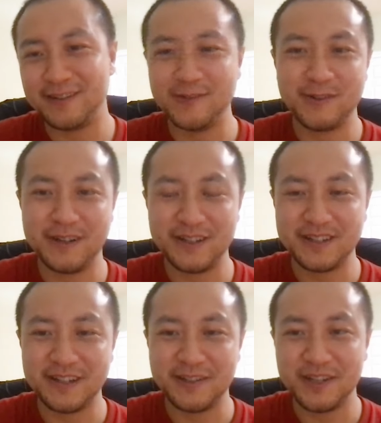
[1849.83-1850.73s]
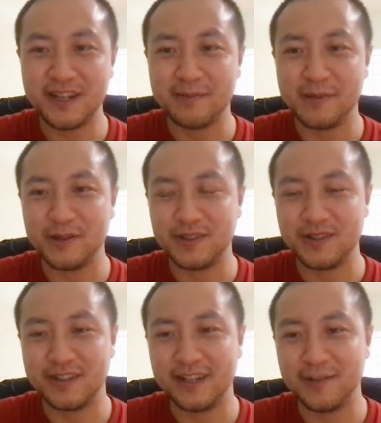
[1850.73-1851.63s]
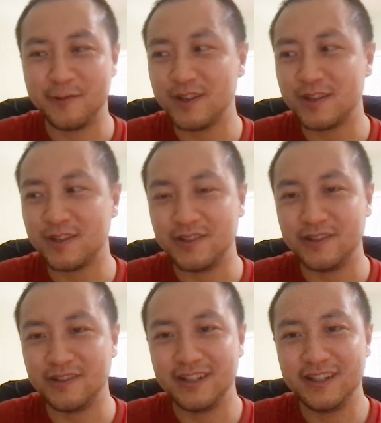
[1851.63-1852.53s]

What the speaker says: you're just energetic about your daily work you do,